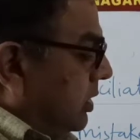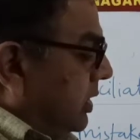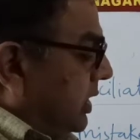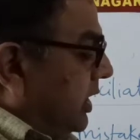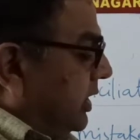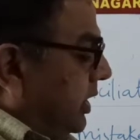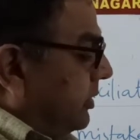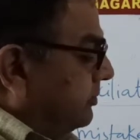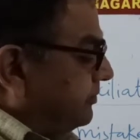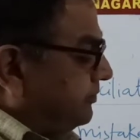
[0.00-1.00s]

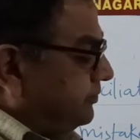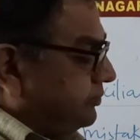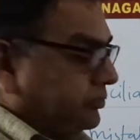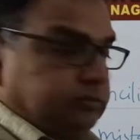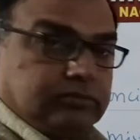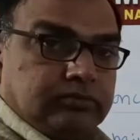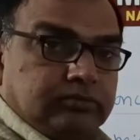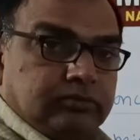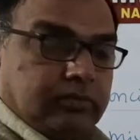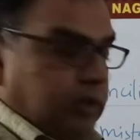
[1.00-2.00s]
credited.
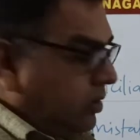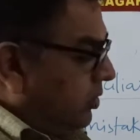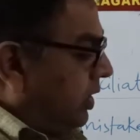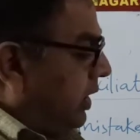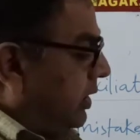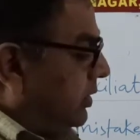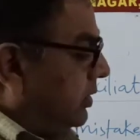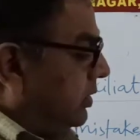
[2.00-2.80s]
Okay.